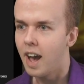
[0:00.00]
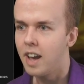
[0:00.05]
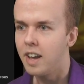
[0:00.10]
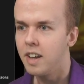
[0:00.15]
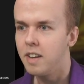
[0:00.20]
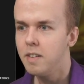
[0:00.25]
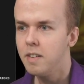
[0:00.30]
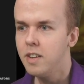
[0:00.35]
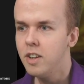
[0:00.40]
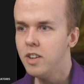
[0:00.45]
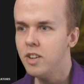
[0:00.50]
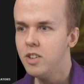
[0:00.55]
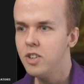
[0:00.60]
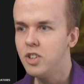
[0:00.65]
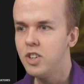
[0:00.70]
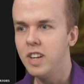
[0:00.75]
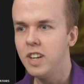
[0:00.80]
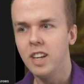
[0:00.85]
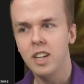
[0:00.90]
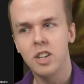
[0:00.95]

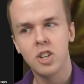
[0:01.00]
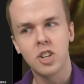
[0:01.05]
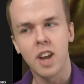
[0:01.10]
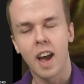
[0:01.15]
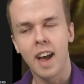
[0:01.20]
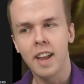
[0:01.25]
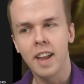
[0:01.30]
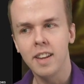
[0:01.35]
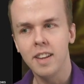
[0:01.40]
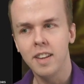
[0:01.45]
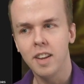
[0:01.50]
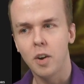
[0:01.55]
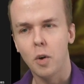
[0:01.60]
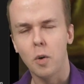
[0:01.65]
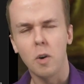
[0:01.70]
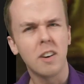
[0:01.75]
Jikshan,